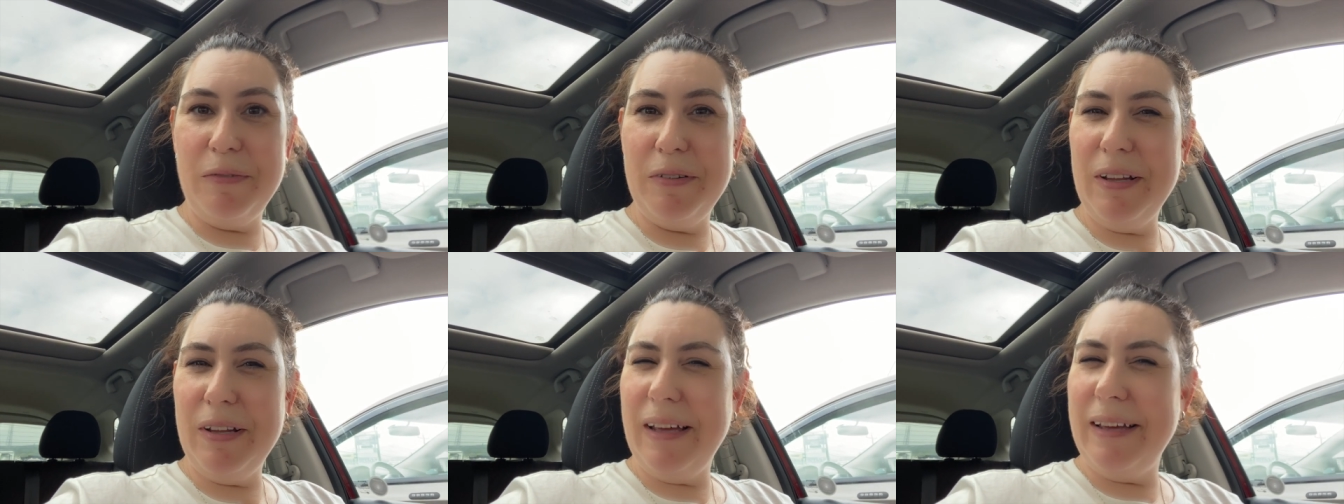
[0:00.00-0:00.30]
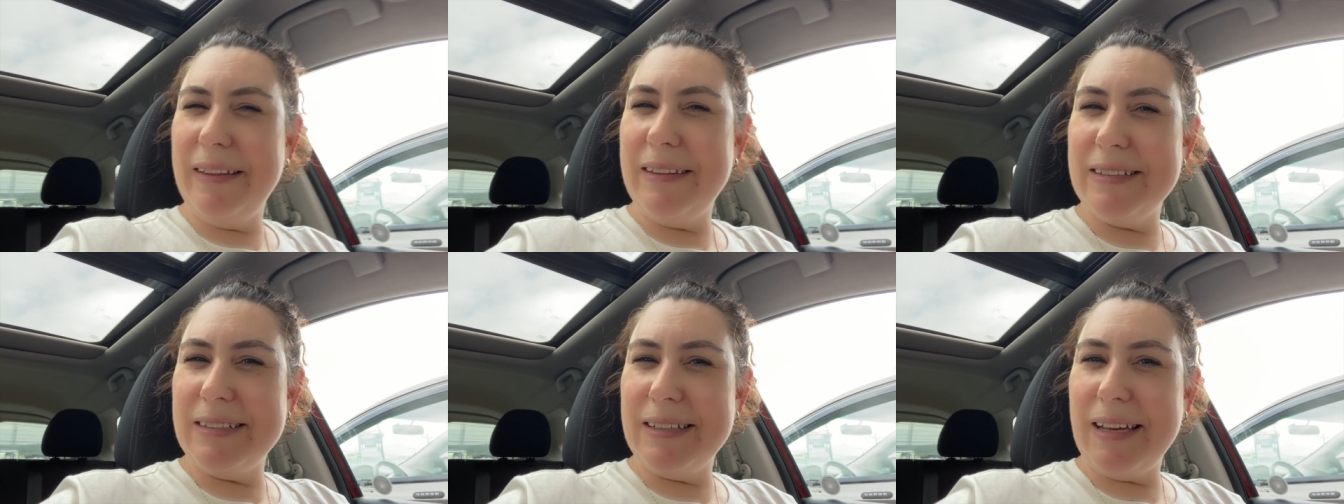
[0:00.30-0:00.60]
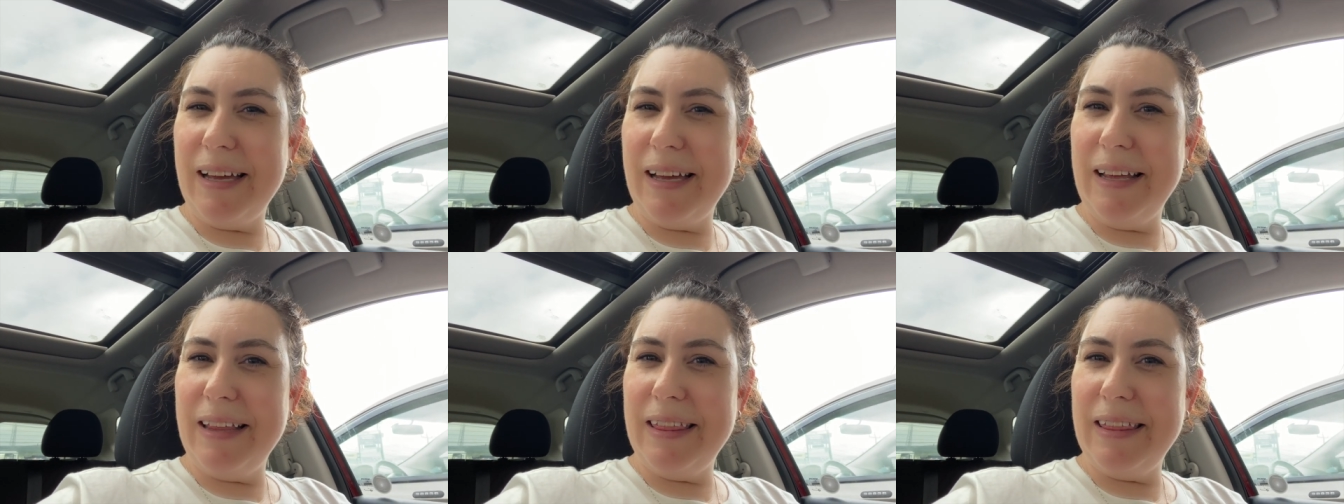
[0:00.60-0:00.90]
you like this
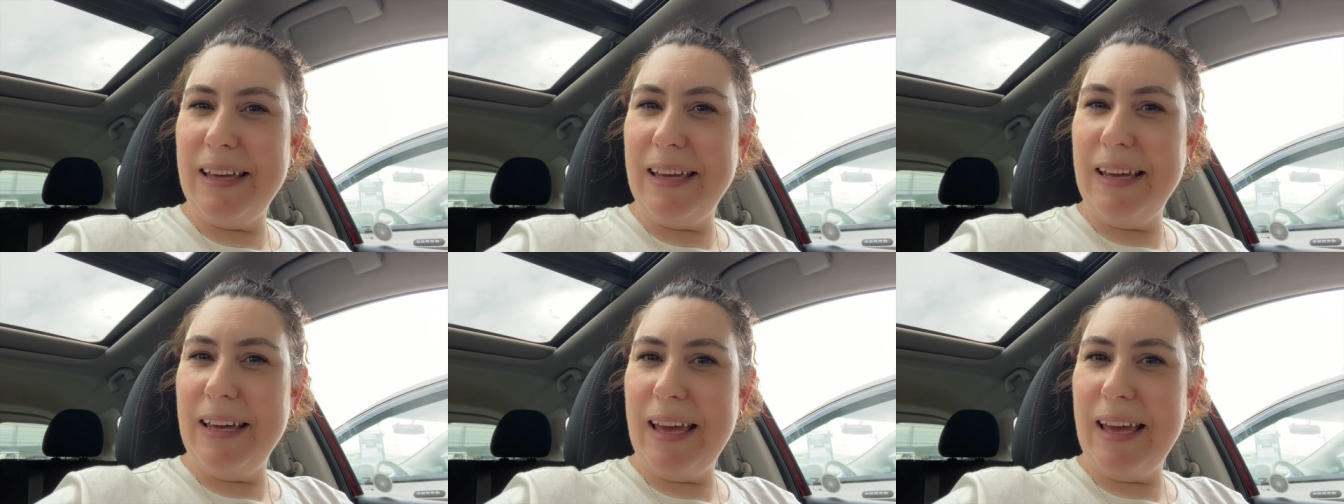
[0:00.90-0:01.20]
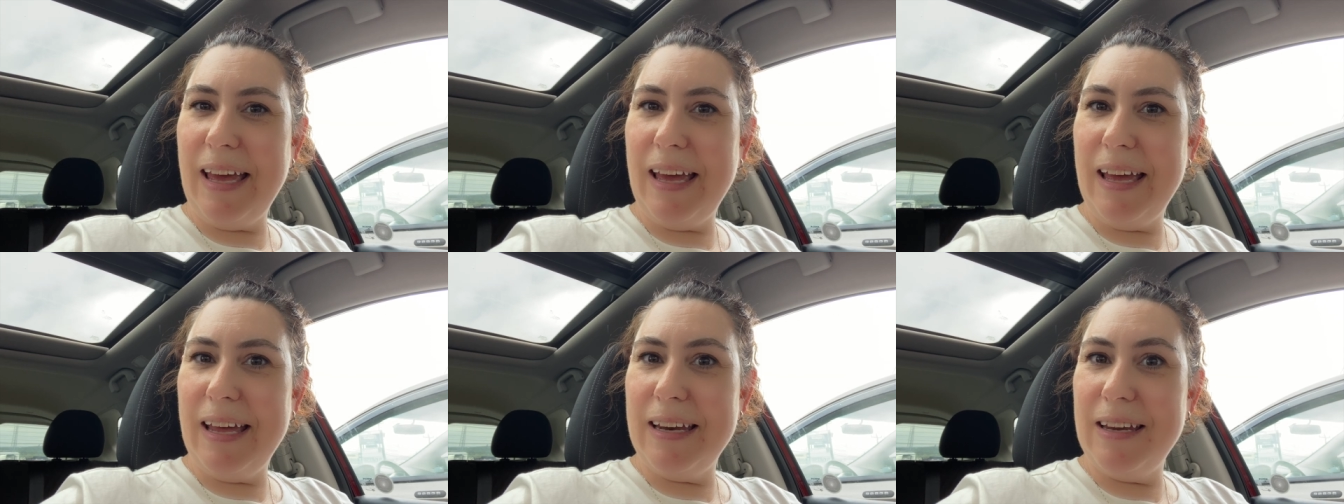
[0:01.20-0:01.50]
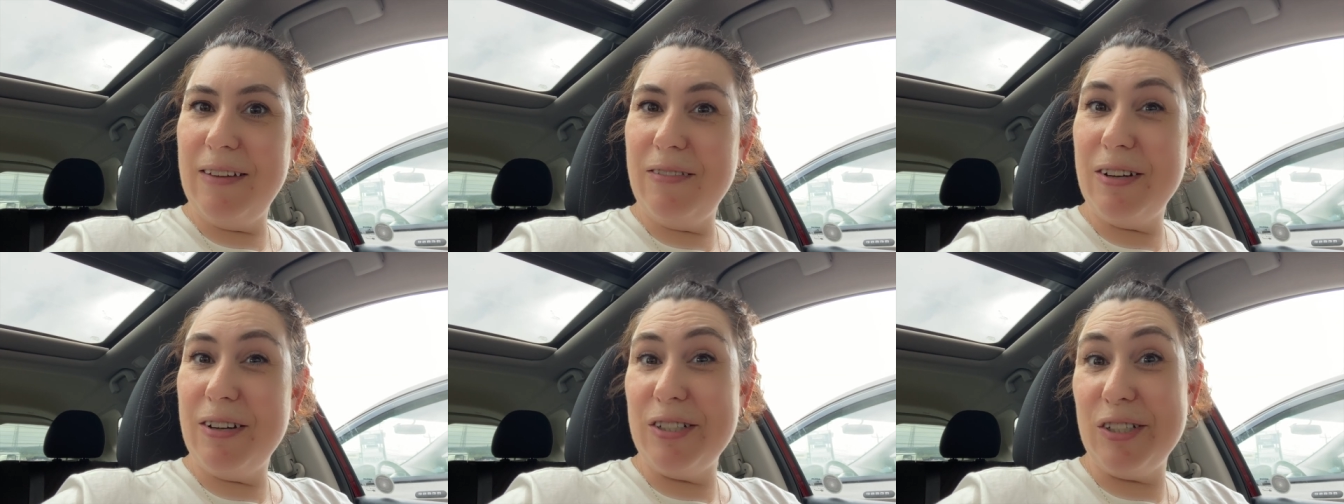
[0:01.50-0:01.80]
kind of thing and
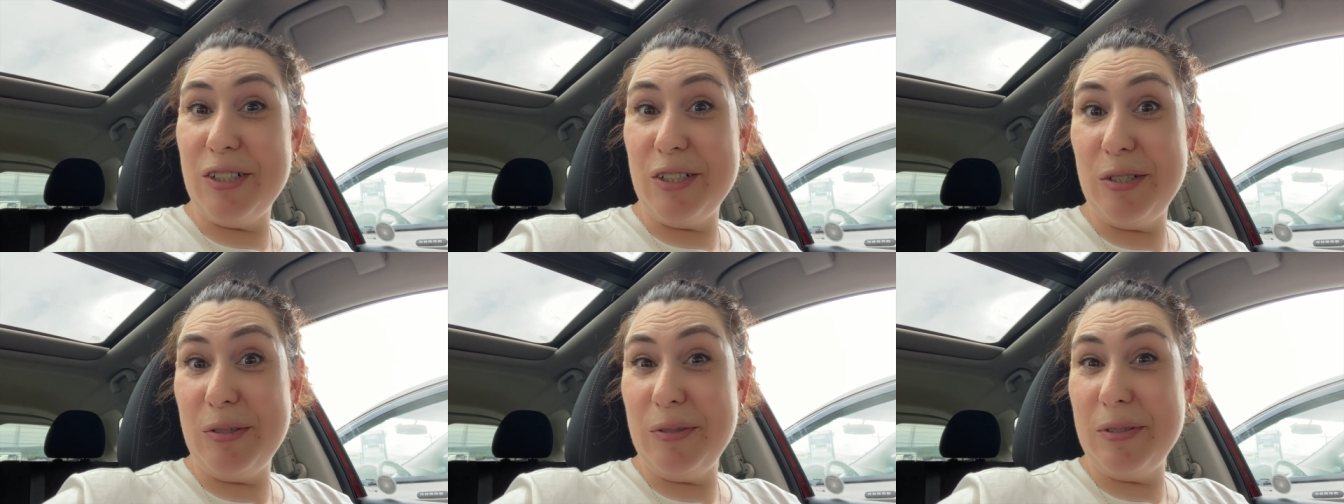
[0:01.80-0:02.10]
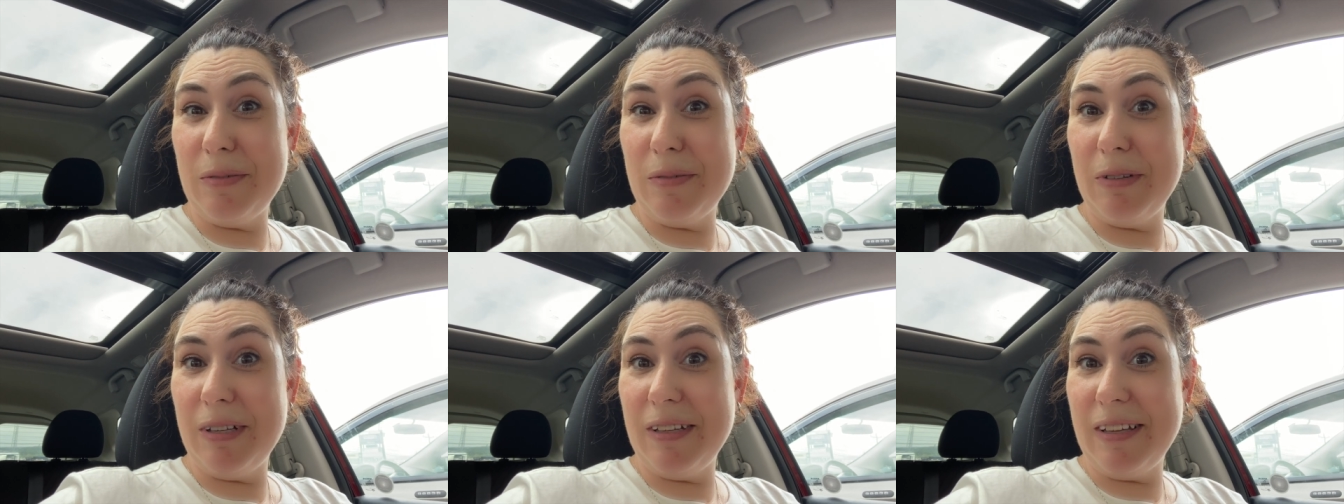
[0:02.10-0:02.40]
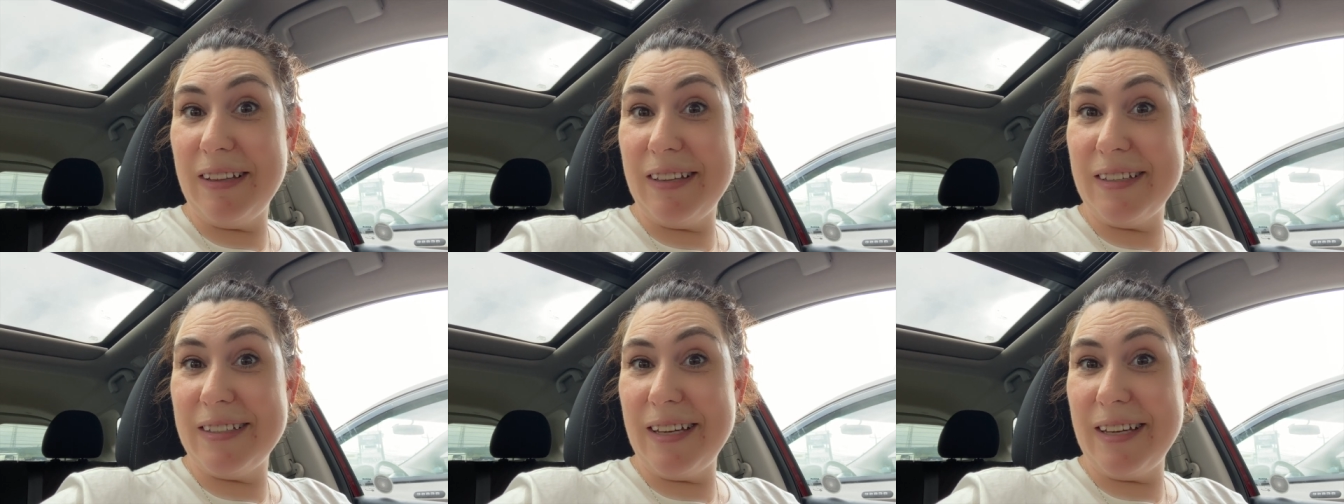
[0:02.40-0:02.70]
if I should do something like
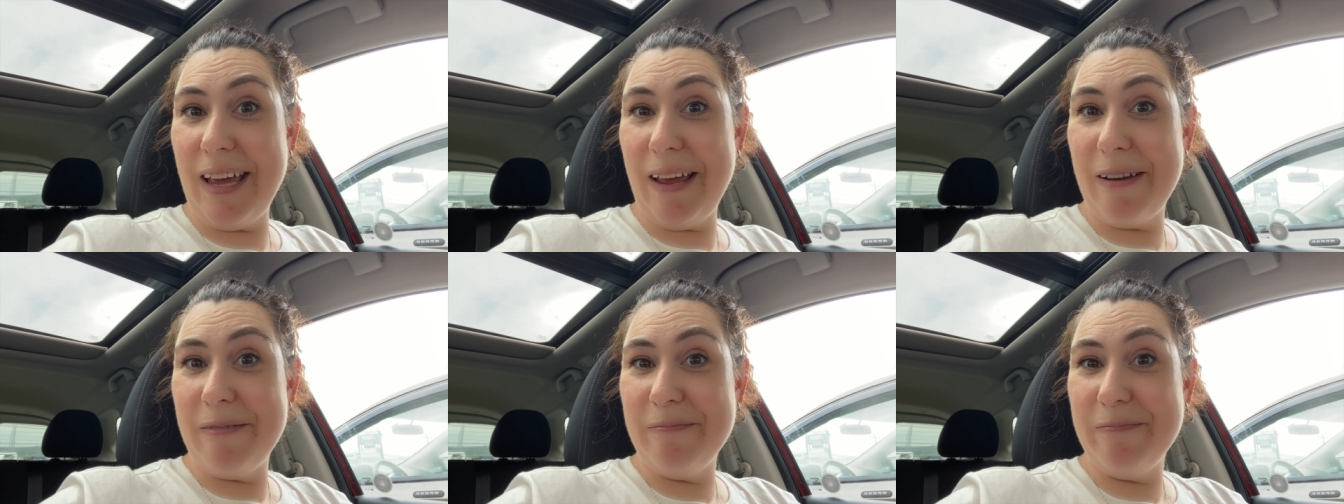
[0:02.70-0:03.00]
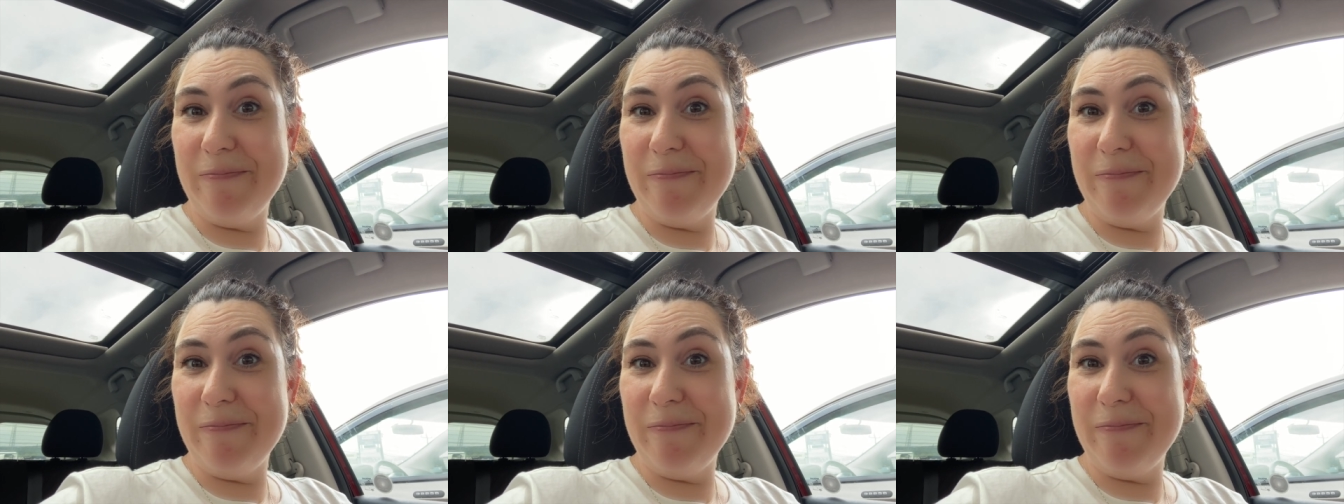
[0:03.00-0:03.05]
this again.